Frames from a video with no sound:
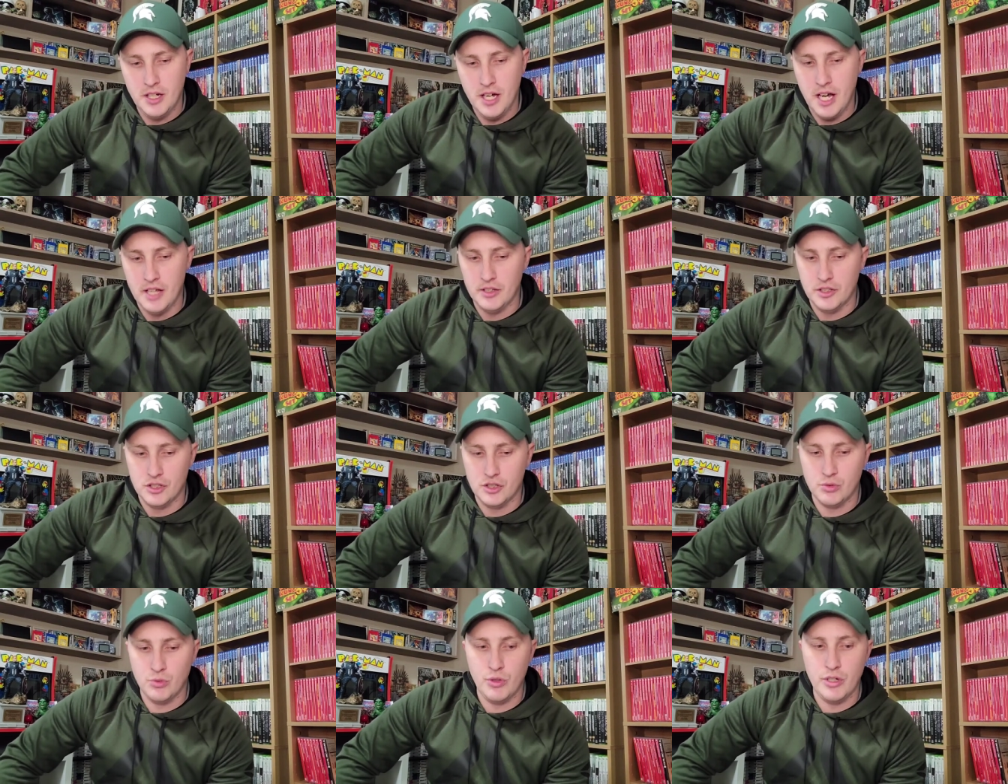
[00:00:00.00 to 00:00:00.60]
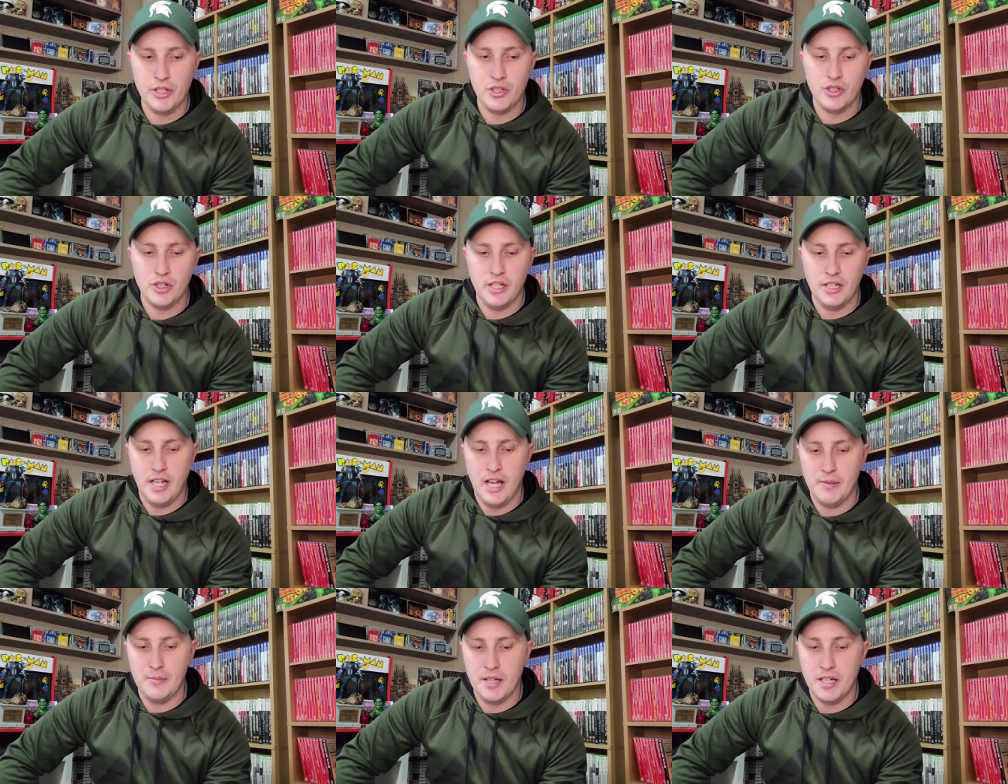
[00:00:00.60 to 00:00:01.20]
on the Switch,
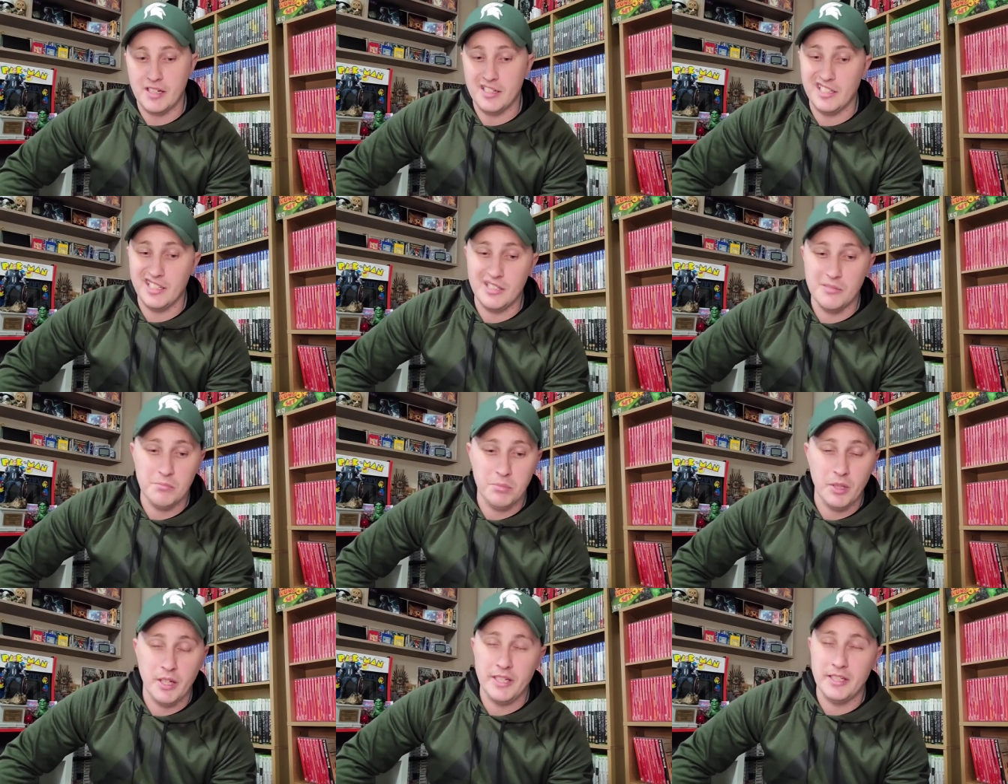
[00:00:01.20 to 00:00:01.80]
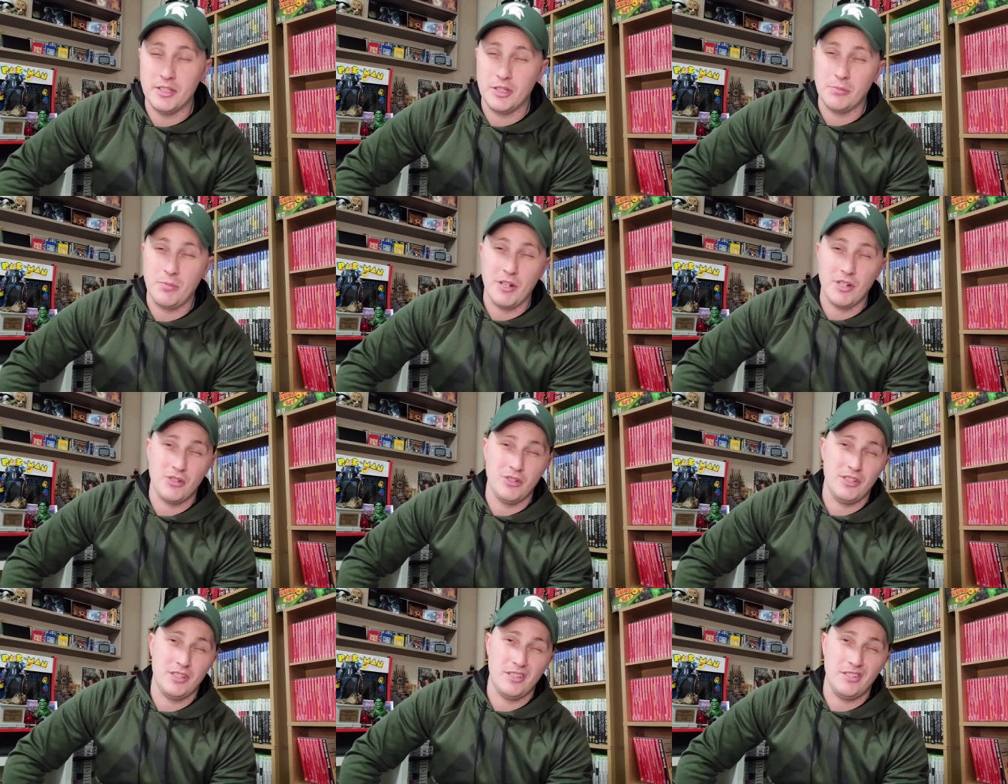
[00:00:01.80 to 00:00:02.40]
and I'm not going to complain,
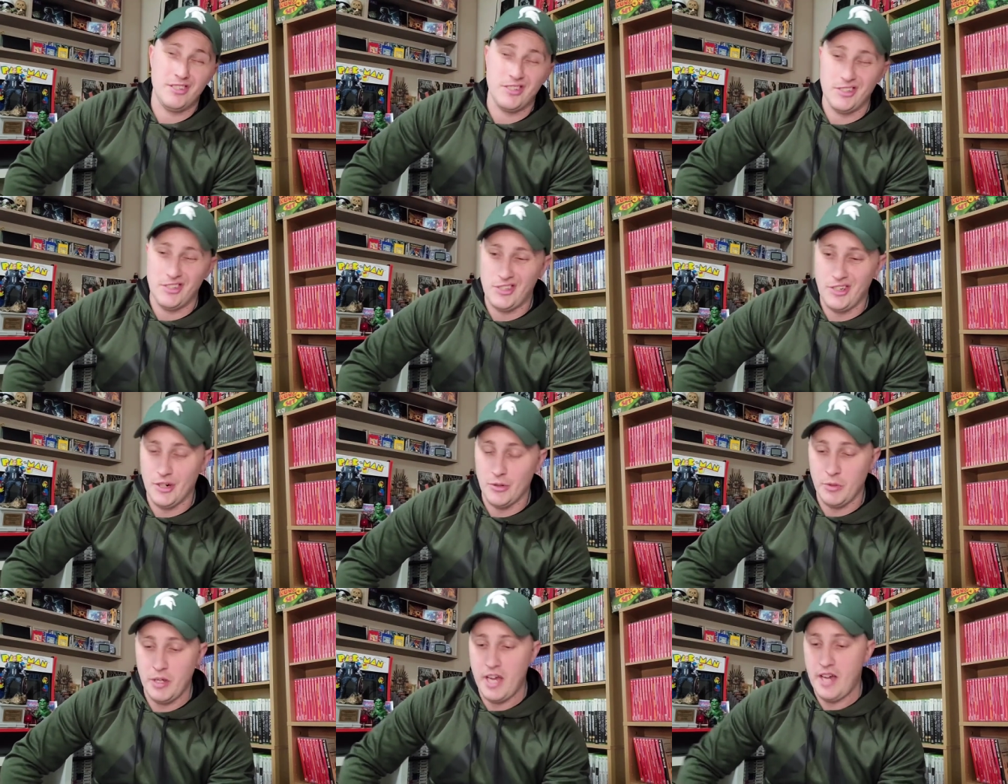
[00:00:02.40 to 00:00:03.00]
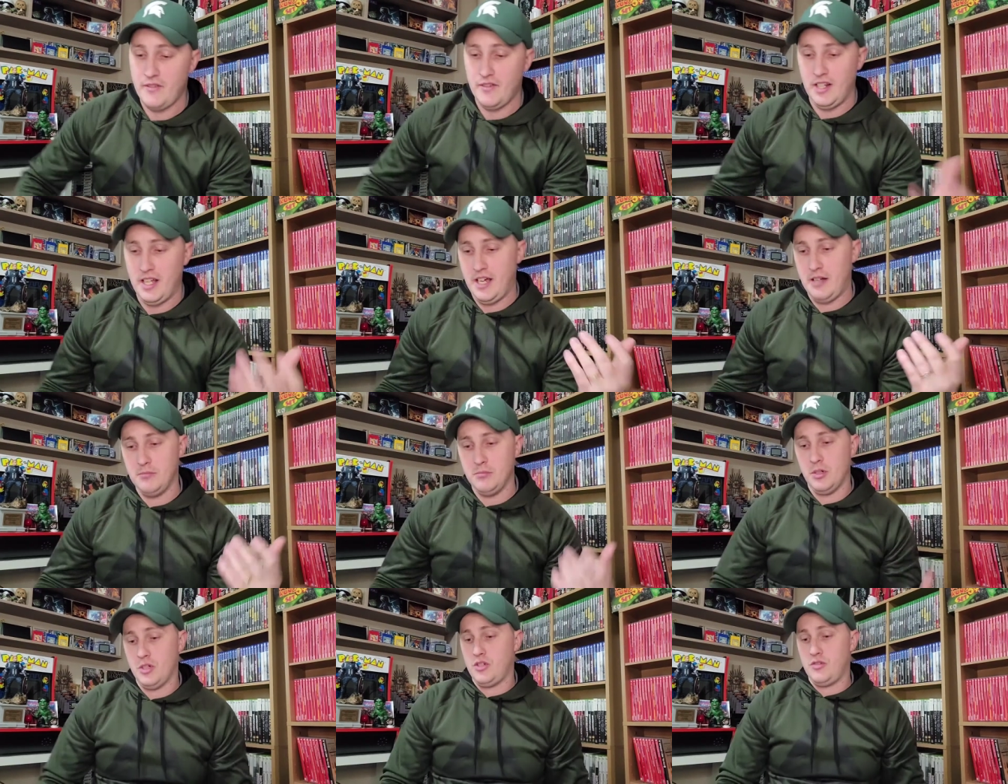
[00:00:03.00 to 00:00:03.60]
especially since this year we haven't
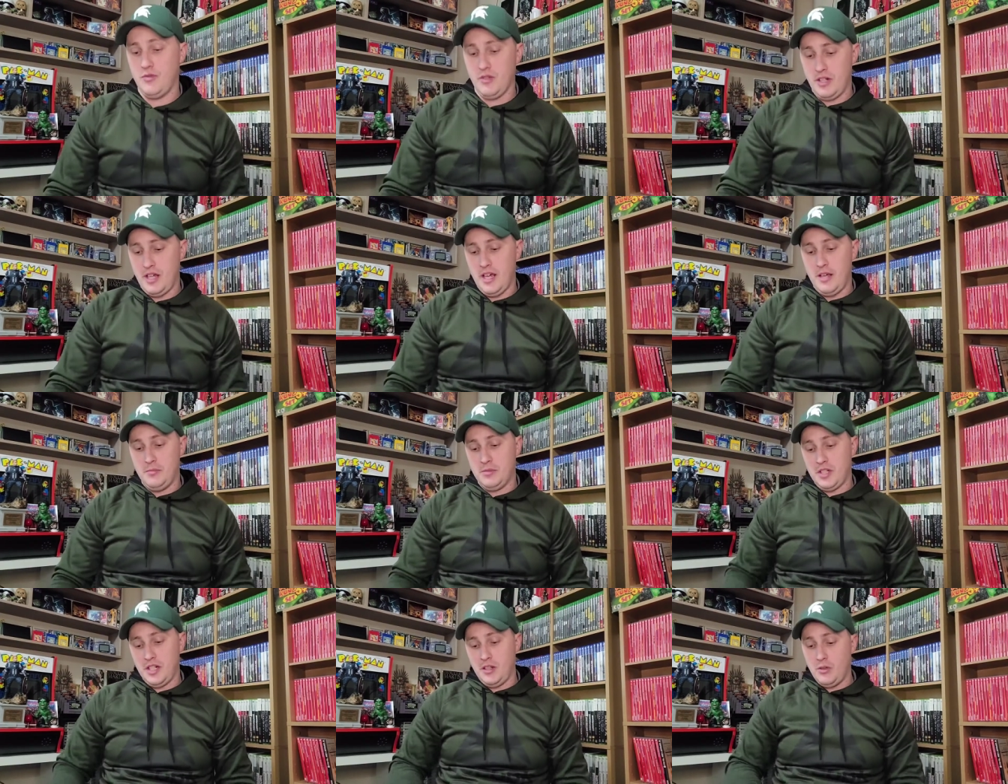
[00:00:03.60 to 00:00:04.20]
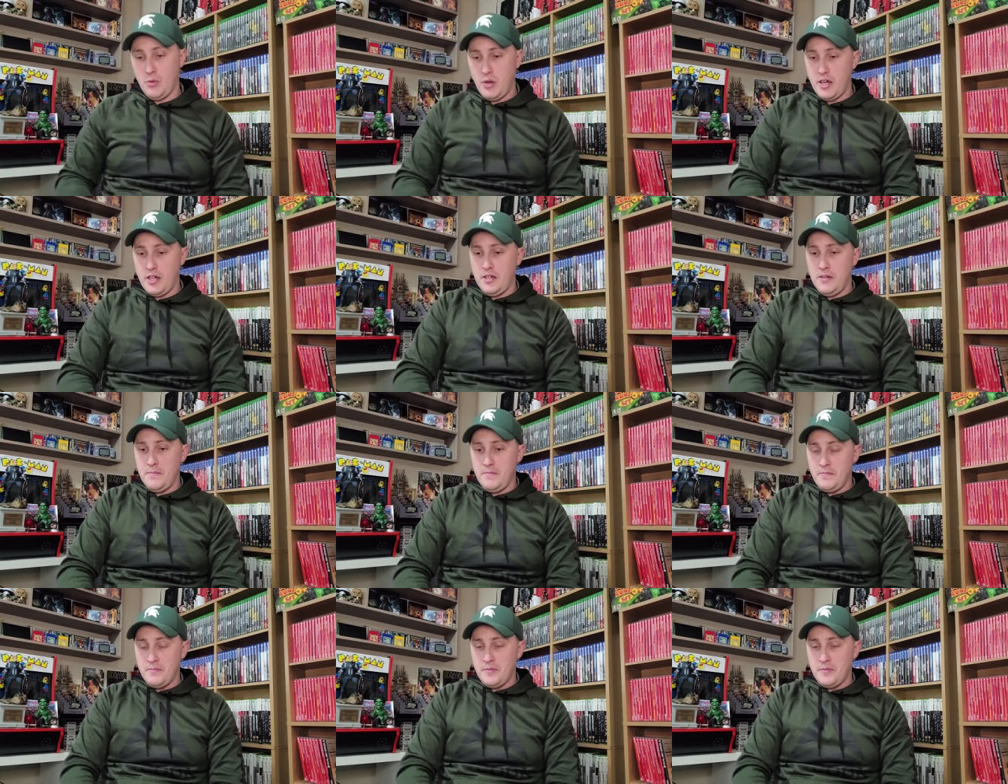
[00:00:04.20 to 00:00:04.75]
had much for games anyway.